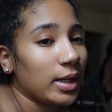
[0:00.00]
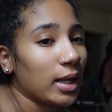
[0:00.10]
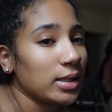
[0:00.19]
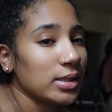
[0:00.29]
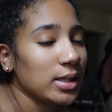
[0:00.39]

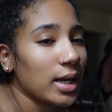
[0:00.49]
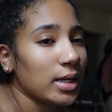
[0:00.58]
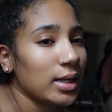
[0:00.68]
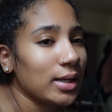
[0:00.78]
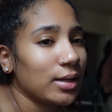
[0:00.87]
I
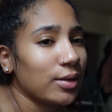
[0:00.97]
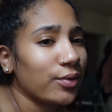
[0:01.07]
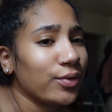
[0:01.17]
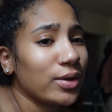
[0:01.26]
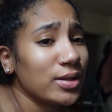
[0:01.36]
decided
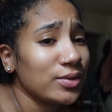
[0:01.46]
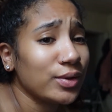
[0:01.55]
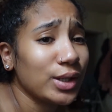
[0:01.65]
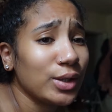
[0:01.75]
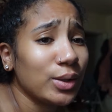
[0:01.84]
for this
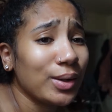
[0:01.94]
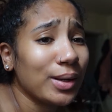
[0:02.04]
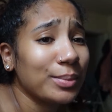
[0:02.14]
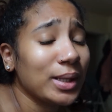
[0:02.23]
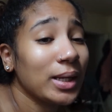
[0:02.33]
video
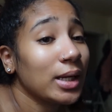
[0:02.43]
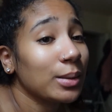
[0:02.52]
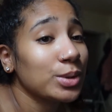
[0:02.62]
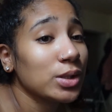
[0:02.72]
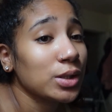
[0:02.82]
I'm thinking
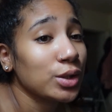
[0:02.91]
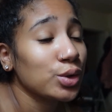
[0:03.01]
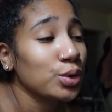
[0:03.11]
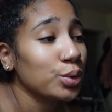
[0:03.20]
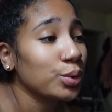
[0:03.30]
I'm just gonna
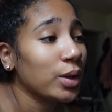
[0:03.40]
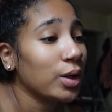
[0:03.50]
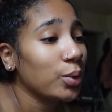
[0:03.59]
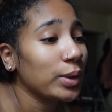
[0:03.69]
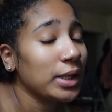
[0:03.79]
do
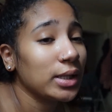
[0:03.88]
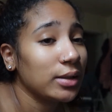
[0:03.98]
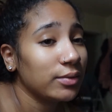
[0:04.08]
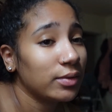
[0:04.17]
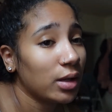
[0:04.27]
a
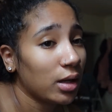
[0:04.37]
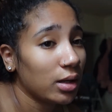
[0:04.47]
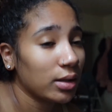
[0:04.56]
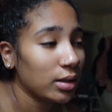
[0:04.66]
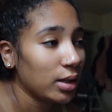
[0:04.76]
weekly
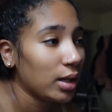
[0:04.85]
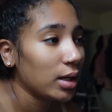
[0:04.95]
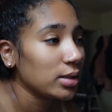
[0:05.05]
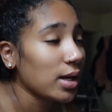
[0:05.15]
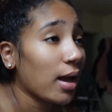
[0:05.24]
vlog
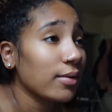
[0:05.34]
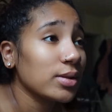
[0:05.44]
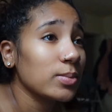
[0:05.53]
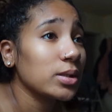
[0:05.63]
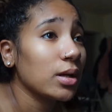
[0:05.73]
so I have
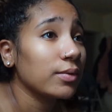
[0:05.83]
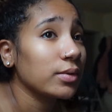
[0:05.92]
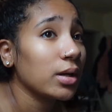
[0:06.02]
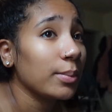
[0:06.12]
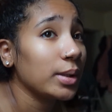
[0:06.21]
some stuff
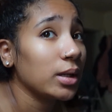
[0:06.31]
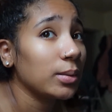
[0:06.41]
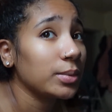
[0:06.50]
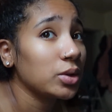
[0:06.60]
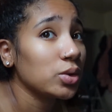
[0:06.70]
coming
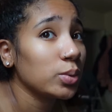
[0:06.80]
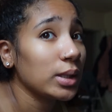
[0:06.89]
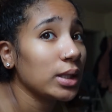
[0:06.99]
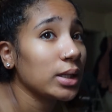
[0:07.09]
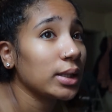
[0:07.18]
up this
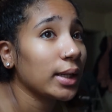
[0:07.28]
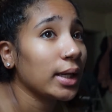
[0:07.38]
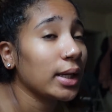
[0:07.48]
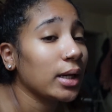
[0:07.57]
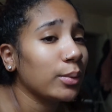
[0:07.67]
week
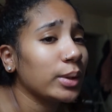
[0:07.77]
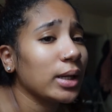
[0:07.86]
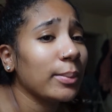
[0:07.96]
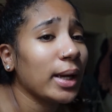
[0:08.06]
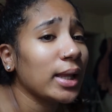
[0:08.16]
like I want
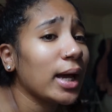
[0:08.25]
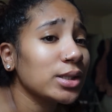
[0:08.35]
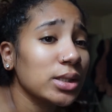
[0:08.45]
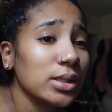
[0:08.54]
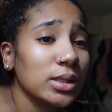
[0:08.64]
to get my
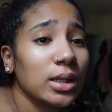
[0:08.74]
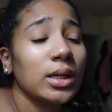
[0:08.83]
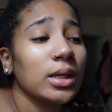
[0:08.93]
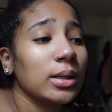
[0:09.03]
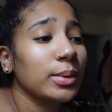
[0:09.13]
lashes
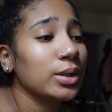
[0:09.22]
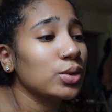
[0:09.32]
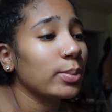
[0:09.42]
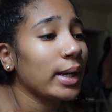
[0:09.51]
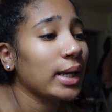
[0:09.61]
done I'm gonna
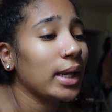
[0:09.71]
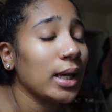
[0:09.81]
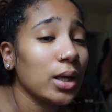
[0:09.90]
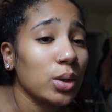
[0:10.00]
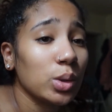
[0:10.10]
do my
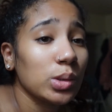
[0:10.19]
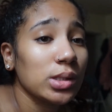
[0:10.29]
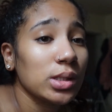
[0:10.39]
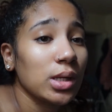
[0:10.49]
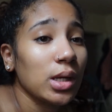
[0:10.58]
nails